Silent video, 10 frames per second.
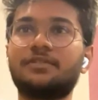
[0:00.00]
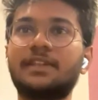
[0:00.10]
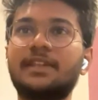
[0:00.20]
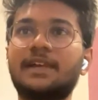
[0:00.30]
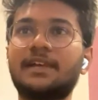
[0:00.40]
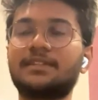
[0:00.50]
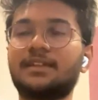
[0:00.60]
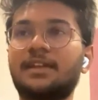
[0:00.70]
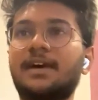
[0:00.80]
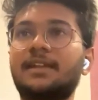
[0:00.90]
you feel like
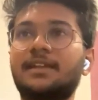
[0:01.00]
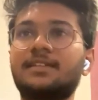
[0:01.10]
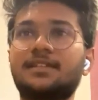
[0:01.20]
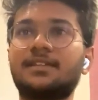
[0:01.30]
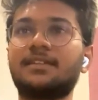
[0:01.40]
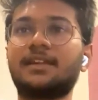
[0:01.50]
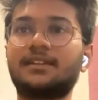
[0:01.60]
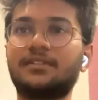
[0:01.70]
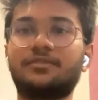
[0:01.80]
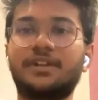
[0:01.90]
there are anything like
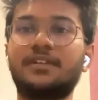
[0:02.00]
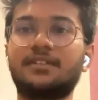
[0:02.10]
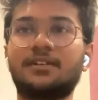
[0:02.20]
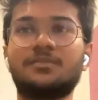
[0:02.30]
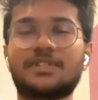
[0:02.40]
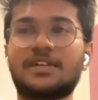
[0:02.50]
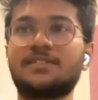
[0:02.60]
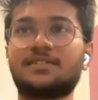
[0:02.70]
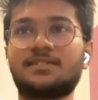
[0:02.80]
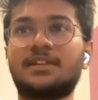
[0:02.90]
different
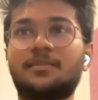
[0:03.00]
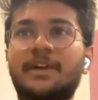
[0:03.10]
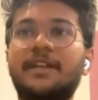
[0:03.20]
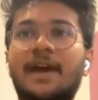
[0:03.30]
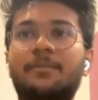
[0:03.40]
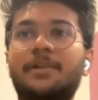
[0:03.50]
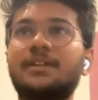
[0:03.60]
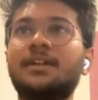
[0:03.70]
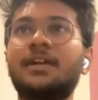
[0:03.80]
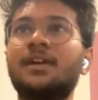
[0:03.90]
circumstances that might
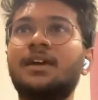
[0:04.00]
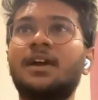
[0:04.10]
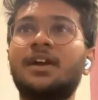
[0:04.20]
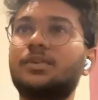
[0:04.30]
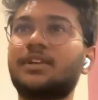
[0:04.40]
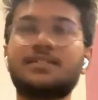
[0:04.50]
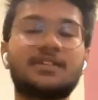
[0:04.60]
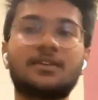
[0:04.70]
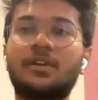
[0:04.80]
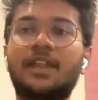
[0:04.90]
happen, you can
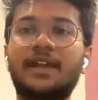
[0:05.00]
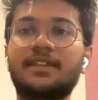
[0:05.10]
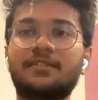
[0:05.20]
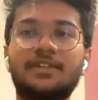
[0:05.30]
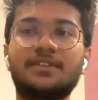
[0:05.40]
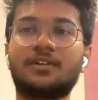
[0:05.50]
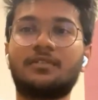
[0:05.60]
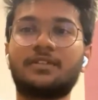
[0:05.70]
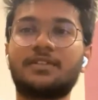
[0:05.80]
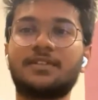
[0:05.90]
just contact the visa
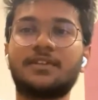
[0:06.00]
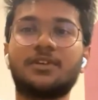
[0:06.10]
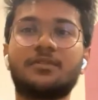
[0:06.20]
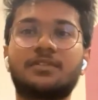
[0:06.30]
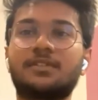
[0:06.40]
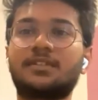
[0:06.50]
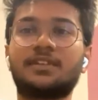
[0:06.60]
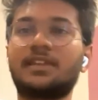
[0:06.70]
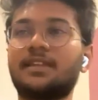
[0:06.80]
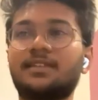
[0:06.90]
office in the
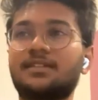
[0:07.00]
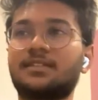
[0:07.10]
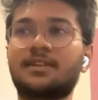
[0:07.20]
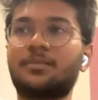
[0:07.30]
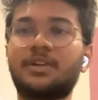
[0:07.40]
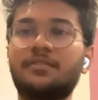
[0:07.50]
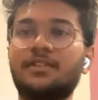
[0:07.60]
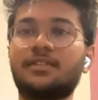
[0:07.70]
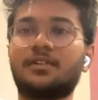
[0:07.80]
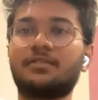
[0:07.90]
university. Like there's a separate
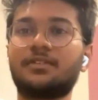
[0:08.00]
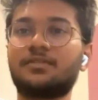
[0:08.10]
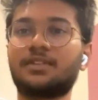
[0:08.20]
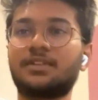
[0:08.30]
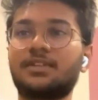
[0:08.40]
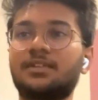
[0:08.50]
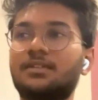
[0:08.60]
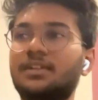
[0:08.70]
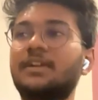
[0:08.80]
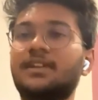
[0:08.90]
visa office for the
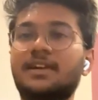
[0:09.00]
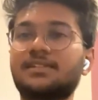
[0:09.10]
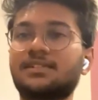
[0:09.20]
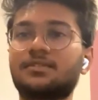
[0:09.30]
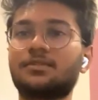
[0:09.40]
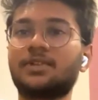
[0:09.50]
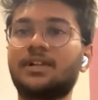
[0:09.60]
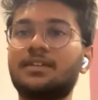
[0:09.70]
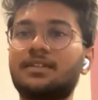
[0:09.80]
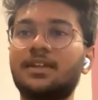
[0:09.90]
international
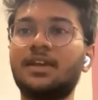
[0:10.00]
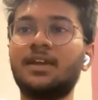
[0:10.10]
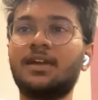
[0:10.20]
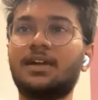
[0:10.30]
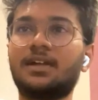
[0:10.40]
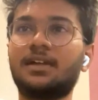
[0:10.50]
students. You